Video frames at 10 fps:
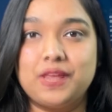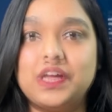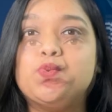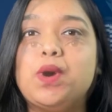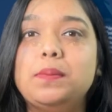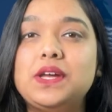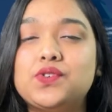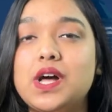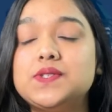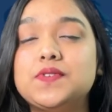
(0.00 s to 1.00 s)
The H-1B
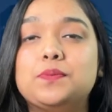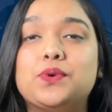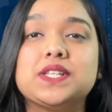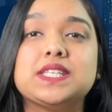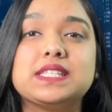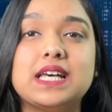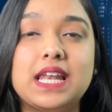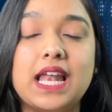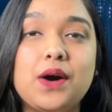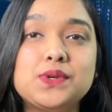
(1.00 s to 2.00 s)
transfer process
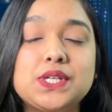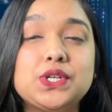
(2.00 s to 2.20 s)
allows